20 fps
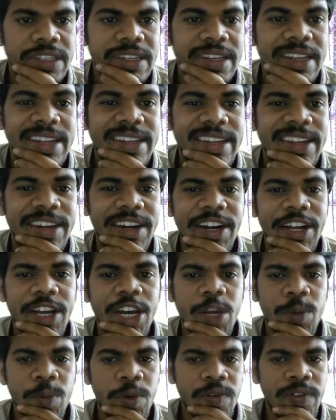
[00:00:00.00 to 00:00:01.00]
A steroid
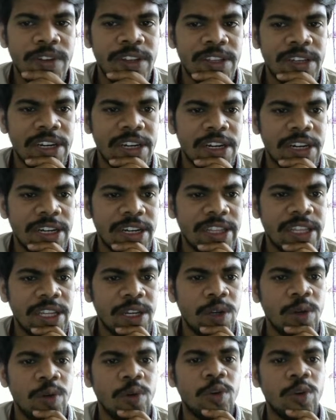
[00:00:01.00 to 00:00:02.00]
hormone which regulates the
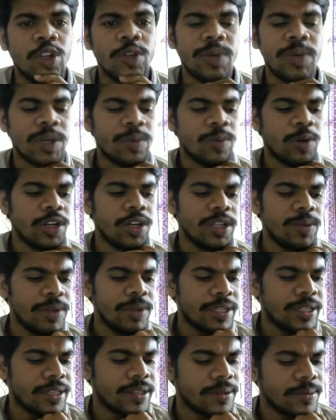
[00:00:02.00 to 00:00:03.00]
glucose metabolism
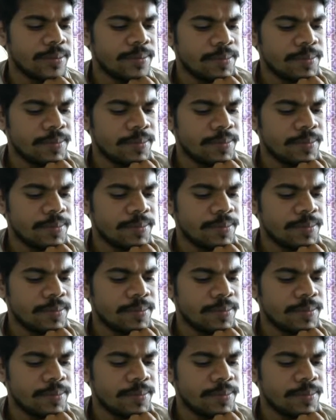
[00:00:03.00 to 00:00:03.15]
is?